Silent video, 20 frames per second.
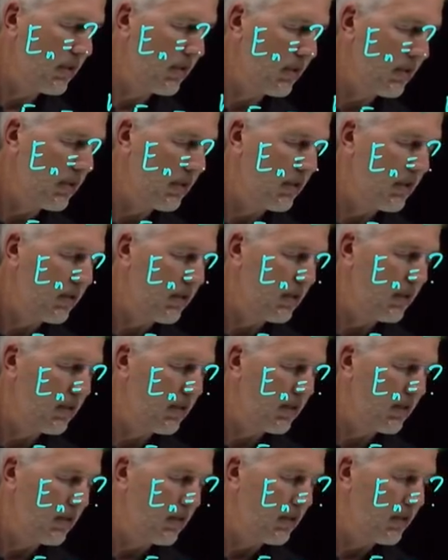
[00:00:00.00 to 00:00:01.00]

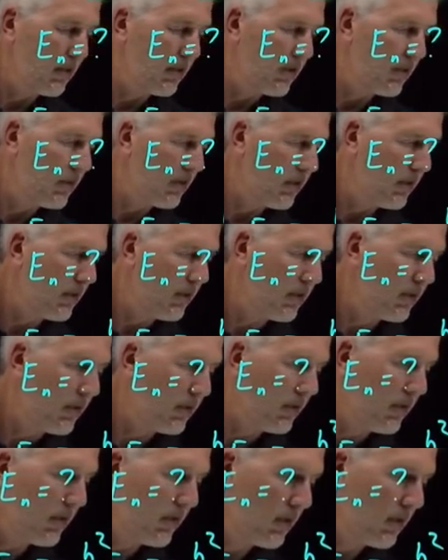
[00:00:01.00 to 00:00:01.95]
No one is speaking in this clip.